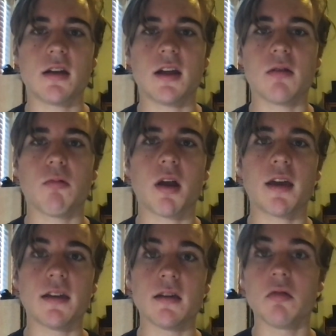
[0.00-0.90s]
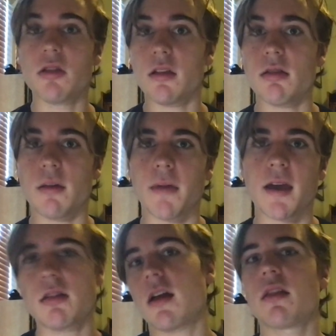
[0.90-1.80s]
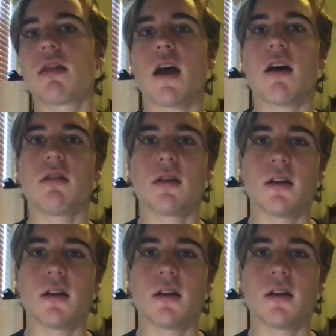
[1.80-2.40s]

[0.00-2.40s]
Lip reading: in what he uses to make said sound.